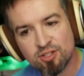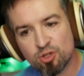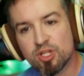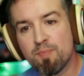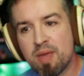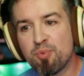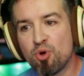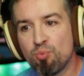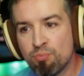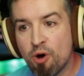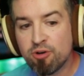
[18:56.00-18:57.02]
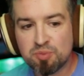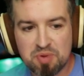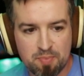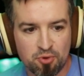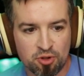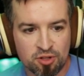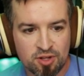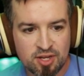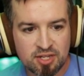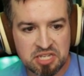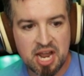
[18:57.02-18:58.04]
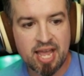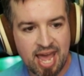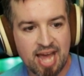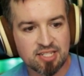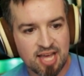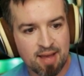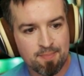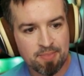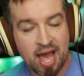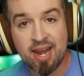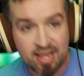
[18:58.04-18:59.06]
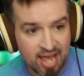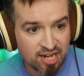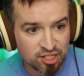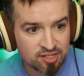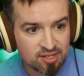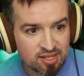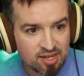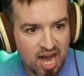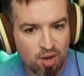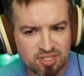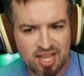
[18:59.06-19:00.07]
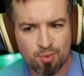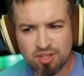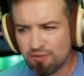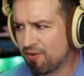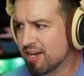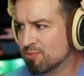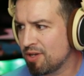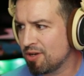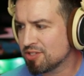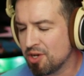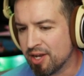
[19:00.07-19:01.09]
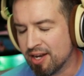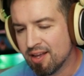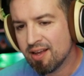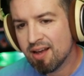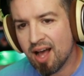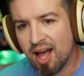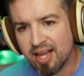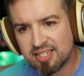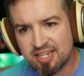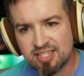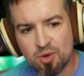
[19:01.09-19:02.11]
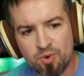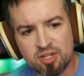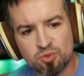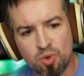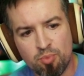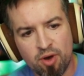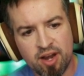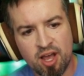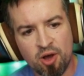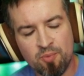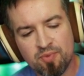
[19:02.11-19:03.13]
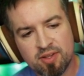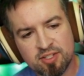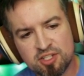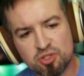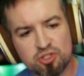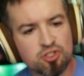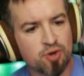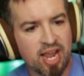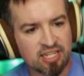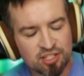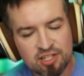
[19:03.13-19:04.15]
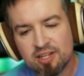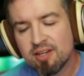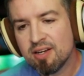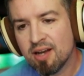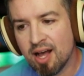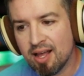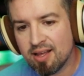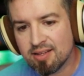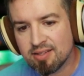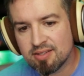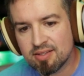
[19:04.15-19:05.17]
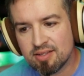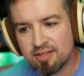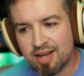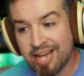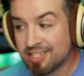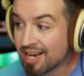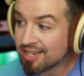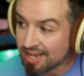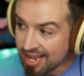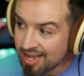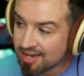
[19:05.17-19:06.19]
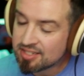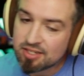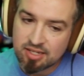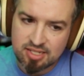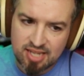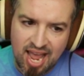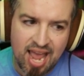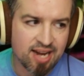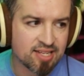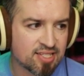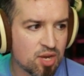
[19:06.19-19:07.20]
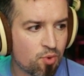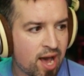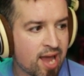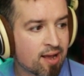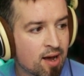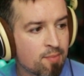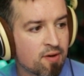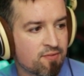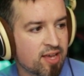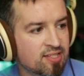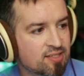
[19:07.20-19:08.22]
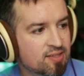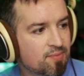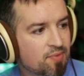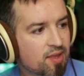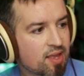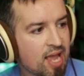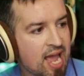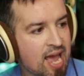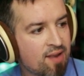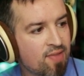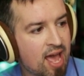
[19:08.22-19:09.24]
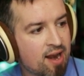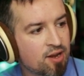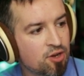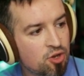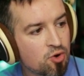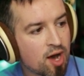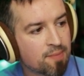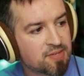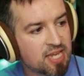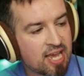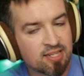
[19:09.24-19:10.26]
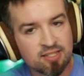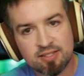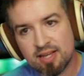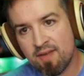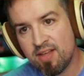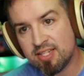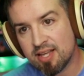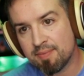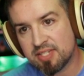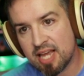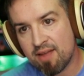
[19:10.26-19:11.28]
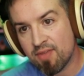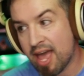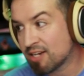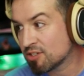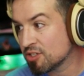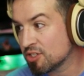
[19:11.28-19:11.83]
So some people, most people, did not catch that. I didn't catch it. I like, what the fuck is Windows doing? Uh, teasing Windows one point oh. Just strange. Uh, I checked in today to see what had come of it. And they had a new update, and this update, they actually